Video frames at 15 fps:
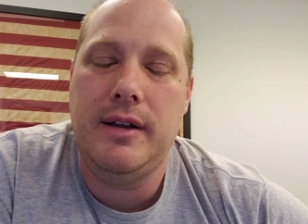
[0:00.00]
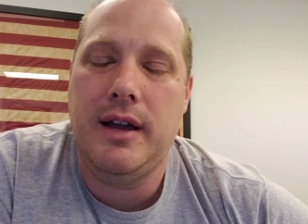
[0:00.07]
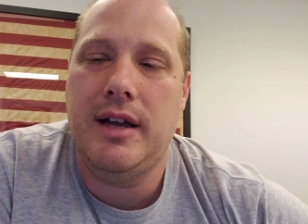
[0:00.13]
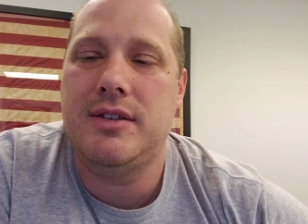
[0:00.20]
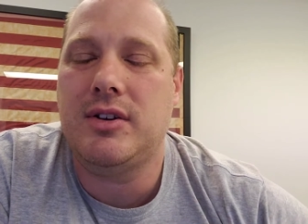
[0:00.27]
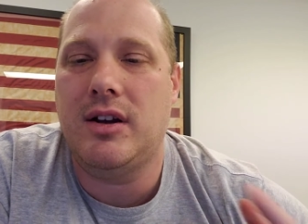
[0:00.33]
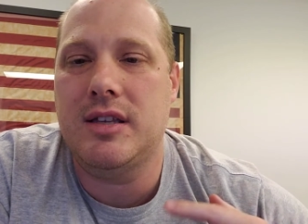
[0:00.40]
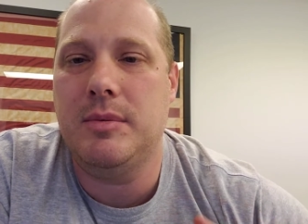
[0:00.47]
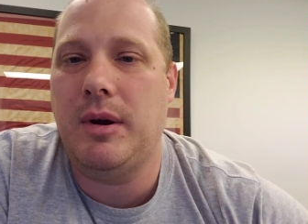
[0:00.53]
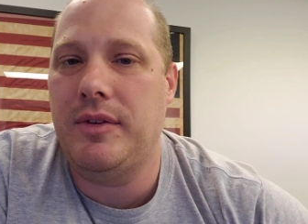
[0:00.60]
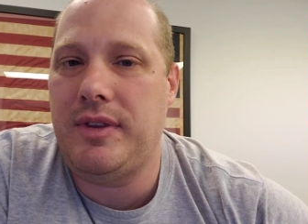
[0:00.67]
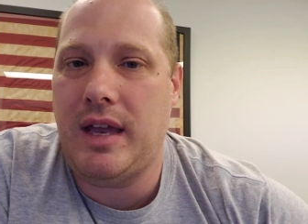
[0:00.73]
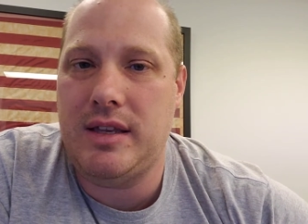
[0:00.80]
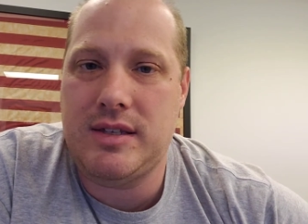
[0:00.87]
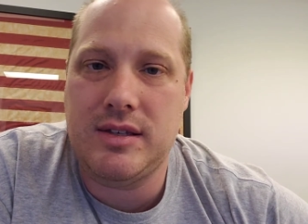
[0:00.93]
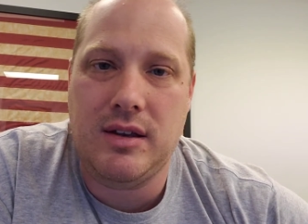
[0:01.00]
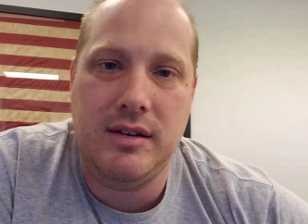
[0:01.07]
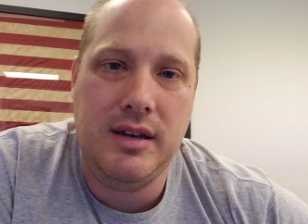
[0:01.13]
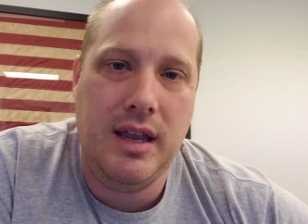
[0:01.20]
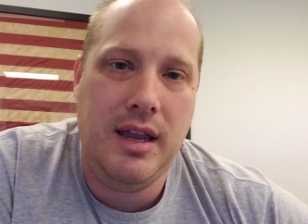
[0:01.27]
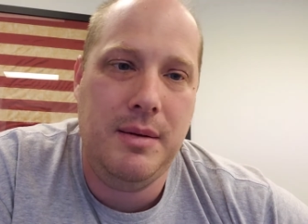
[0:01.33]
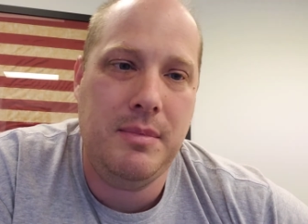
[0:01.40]
I talked about that
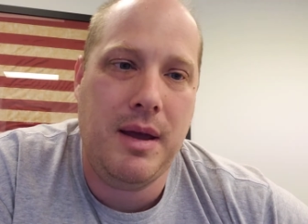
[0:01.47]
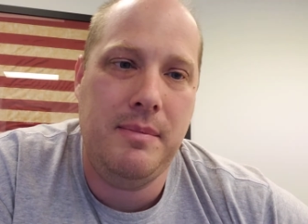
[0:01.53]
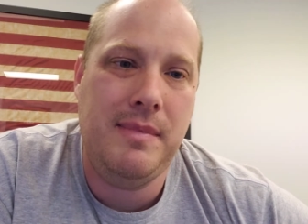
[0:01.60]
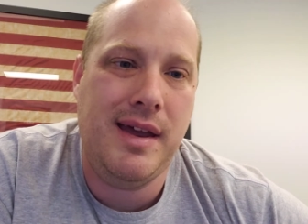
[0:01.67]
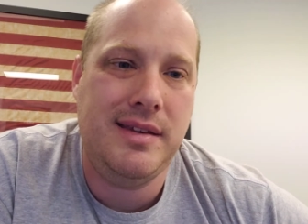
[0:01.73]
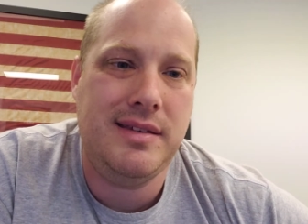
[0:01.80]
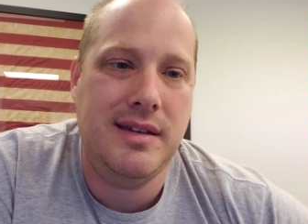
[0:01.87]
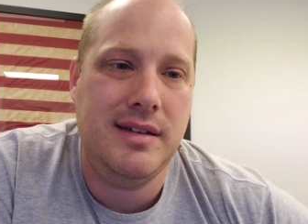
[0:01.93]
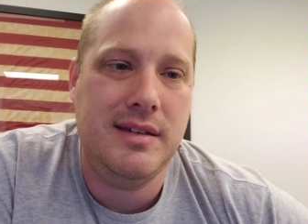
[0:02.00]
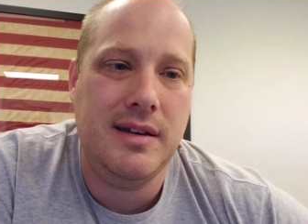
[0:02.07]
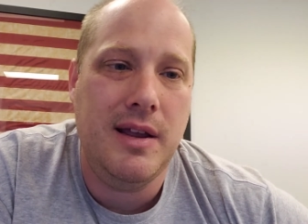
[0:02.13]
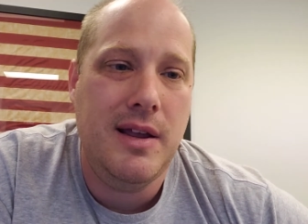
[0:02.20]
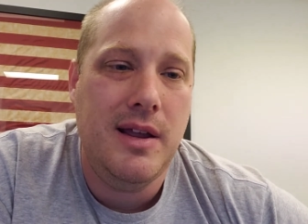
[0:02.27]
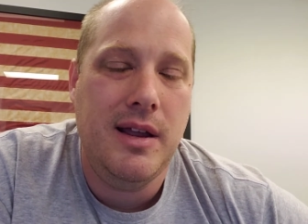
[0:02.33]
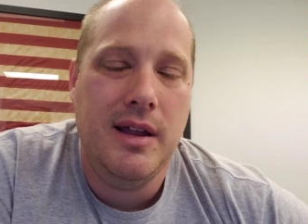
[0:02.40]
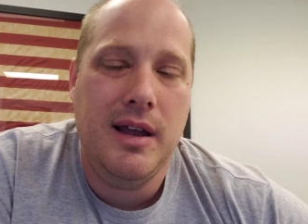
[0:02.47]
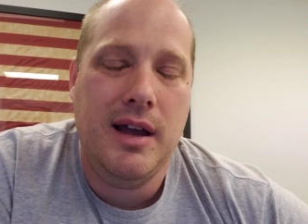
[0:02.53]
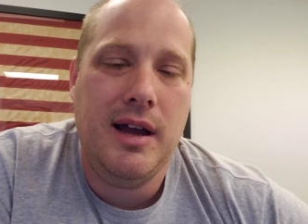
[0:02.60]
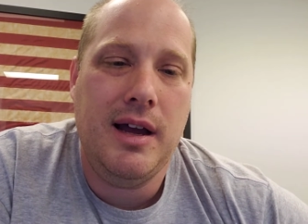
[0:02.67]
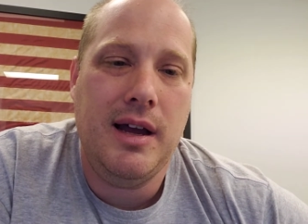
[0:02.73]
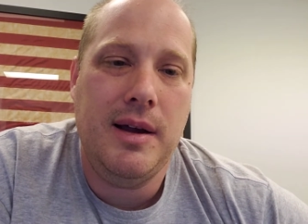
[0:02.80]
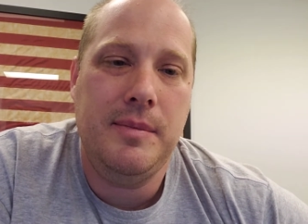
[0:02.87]
Sunday in my message.
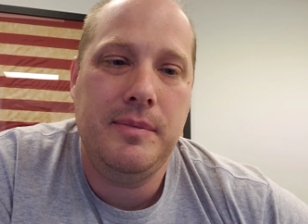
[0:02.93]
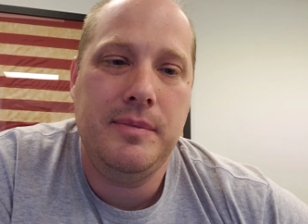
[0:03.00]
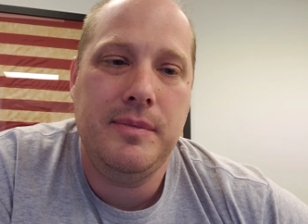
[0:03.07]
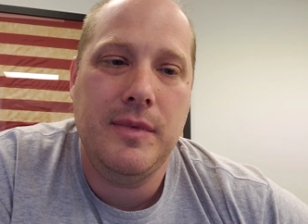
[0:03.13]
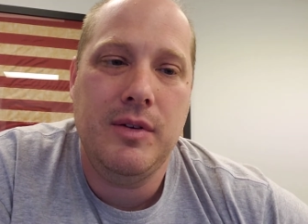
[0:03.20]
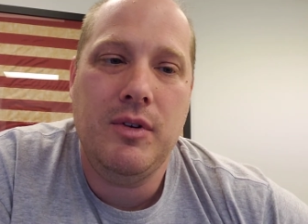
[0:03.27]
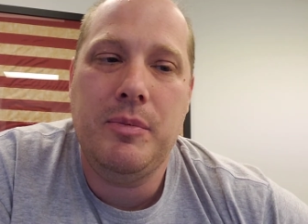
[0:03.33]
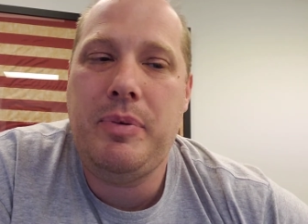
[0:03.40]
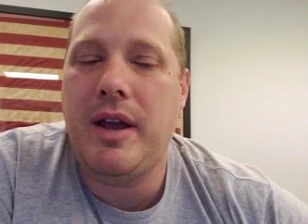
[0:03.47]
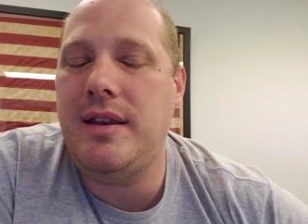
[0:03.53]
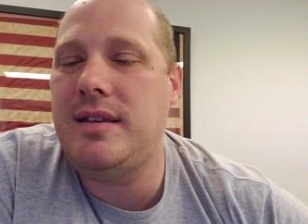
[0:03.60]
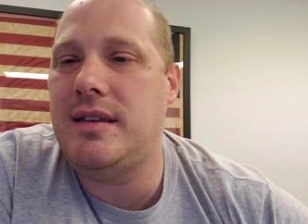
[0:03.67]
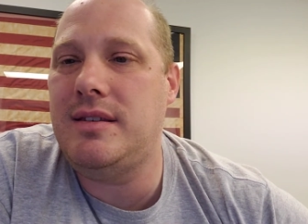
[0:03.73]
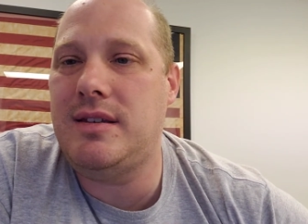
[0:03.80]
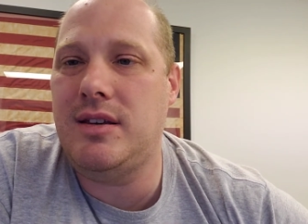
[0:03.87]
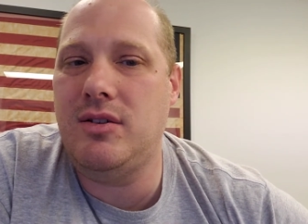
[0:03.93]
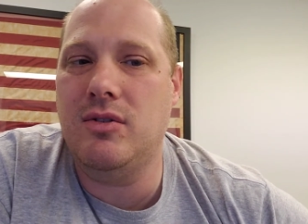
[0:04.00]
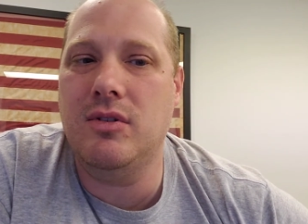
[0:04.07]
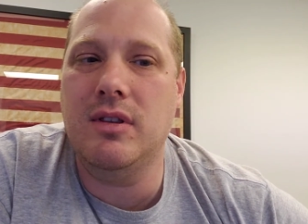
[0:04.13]
Um, repentance in your